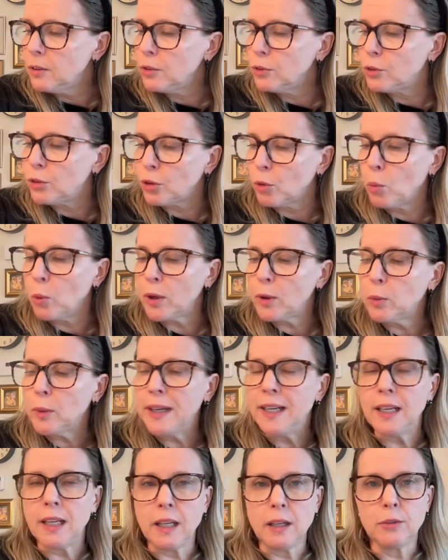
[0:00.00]
So what do we
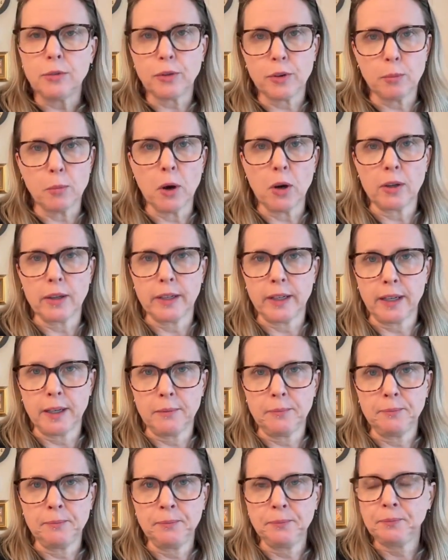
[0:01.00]
need for marketing?
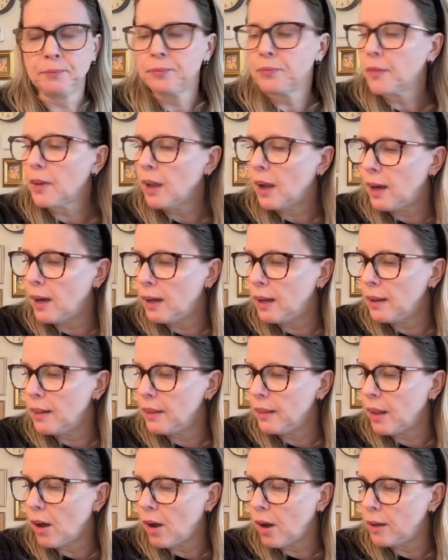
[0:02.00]

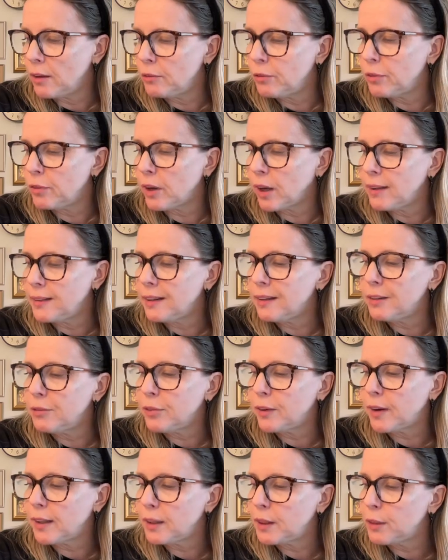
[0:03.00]
I've
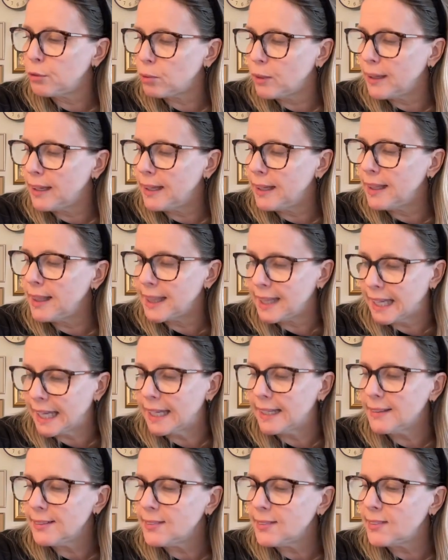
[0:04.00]
identified three
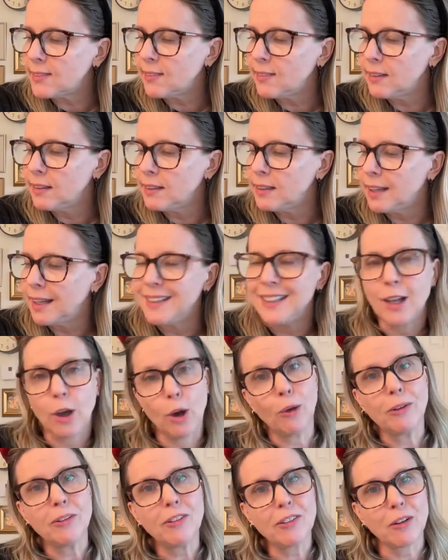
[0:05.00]
things, and they
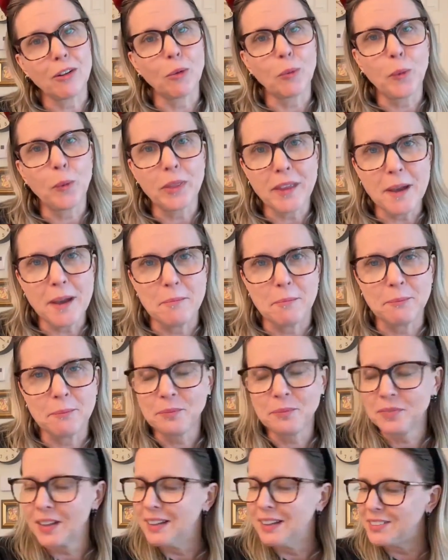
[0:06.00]
all start with M.
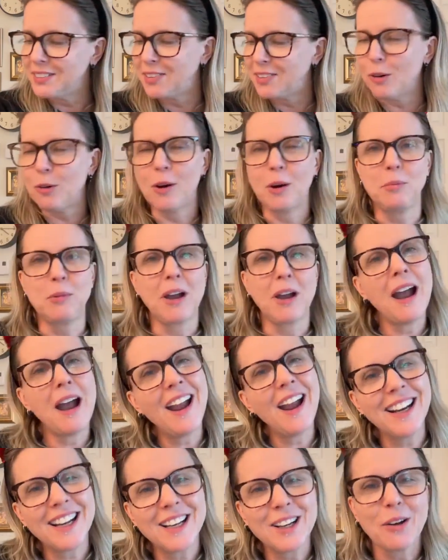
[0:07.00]
So I'm
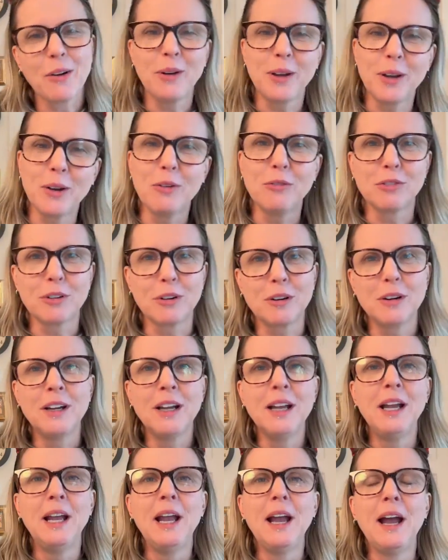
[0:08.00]
kind of going over
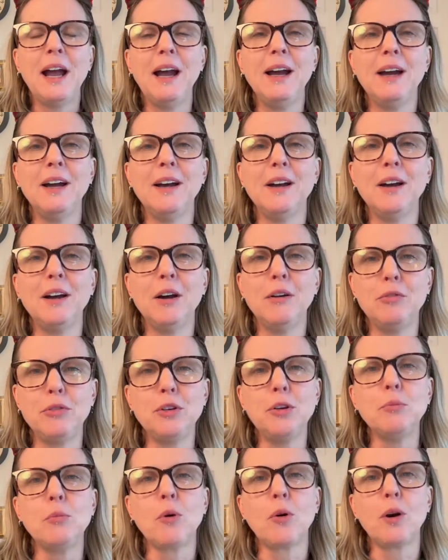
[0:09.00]
a
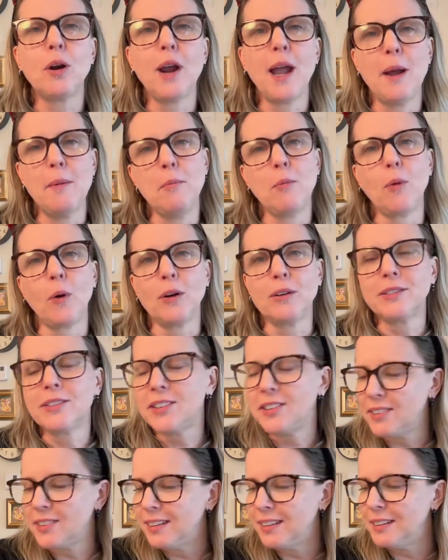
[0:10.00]
few more M
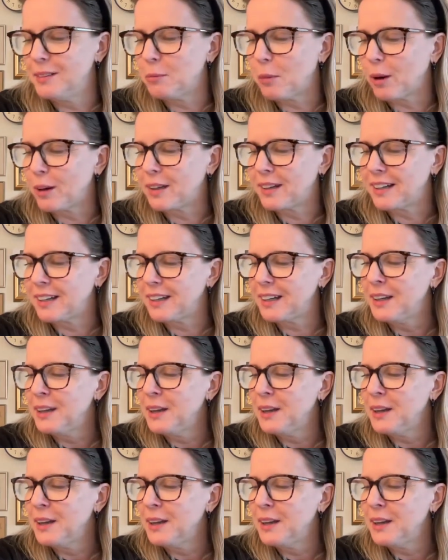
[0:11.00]
words in marketing.